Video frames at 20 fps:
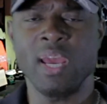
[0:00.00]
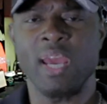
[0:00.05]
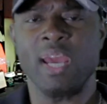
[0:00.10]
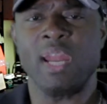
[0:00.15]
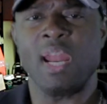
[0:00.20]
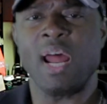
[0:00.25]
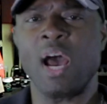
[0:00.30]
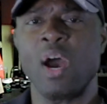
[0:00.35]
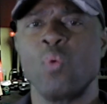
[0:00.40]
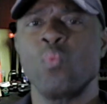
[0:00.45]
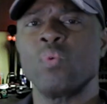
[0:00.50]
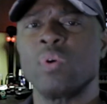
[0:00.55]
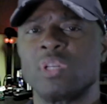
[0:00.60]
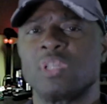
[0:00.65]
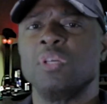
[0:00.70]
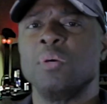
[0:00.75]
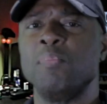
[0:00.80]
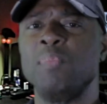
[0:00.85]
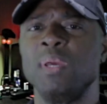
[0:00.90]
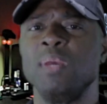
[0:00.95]
and I want
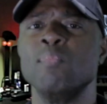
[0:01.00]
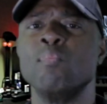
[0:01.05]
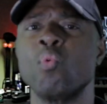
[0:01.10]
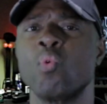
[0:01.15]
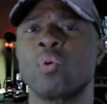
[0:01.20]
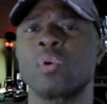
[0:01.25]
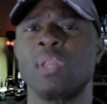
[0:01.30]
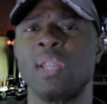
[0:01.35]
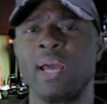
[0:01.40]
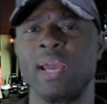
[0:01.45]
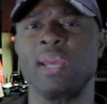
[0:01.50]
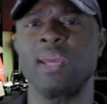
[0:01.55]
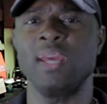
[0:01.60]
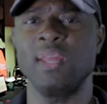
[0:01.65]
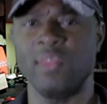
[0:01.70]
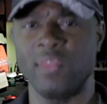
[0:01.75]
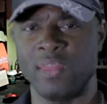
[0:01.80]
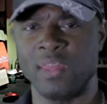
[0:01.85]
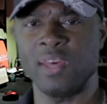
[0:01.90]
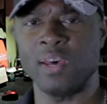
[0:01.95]
to be more like
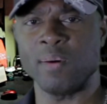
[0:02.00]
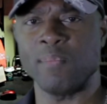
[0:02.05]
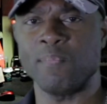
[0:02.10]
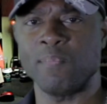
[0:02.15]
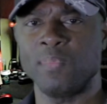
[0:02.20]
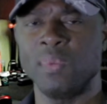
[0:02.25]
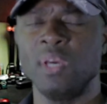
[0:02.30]
them.